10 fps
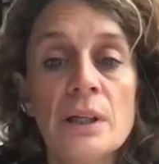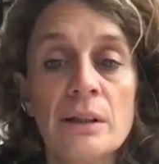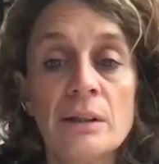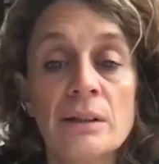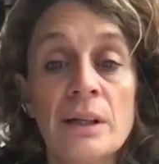
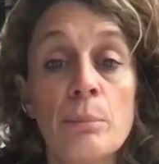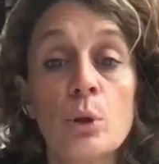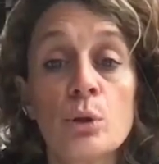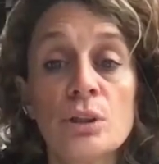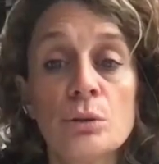and the
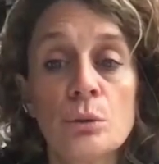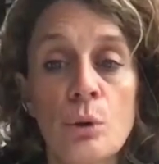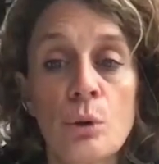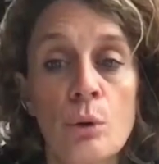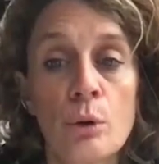involvement of our
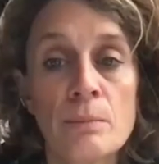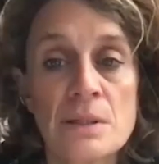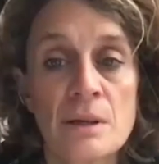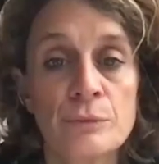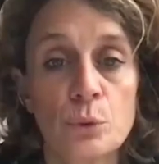countries in
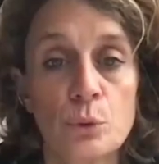it.